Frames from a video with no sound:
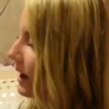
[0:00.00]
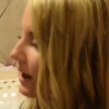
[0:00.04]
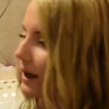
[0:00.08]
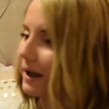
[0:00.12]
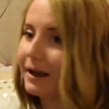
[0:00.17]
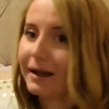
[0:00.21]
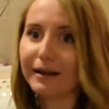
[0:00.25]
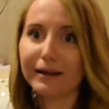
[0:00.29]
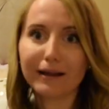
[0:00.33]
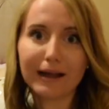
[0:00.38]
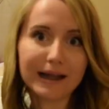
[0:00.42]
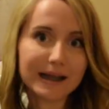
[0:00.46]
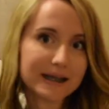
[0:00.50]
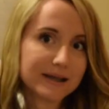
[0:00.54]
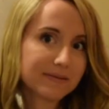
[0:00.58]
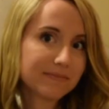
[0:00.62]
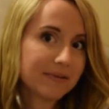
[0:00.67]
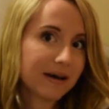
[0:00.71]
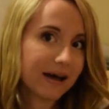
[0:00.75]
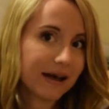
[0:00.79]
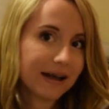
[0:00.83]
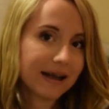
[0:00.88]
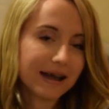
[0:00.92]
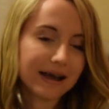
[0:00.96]
And that's
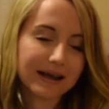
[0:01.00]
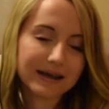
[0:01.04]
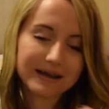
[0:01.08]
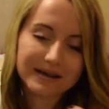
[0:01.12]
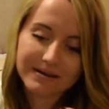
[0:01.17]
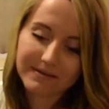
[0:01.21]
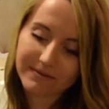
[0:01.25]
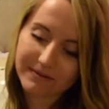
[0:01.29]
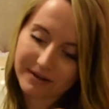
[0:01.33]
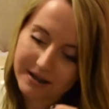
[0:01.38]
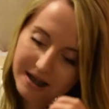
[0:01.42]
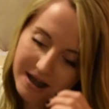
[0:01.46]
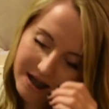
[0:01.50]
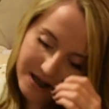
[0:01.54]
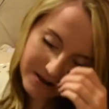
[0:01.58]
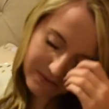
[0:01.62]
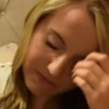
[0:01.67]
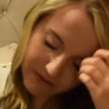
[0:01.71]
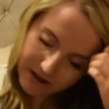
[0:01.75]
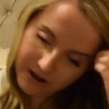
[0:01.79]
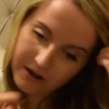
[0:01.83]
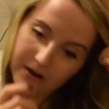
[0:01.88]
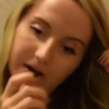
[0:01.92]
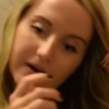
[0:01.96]
about it for this
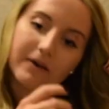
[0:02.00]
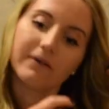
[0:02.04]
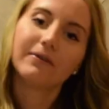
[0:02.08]
video.